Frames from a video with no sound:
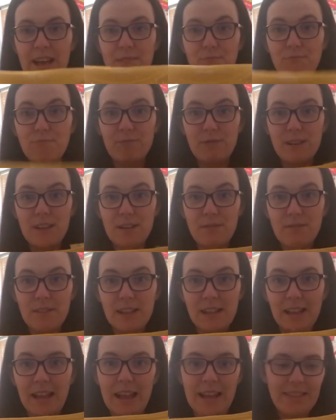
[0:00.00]
I really,
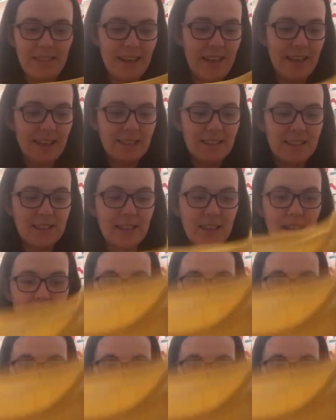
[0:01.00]
really like this.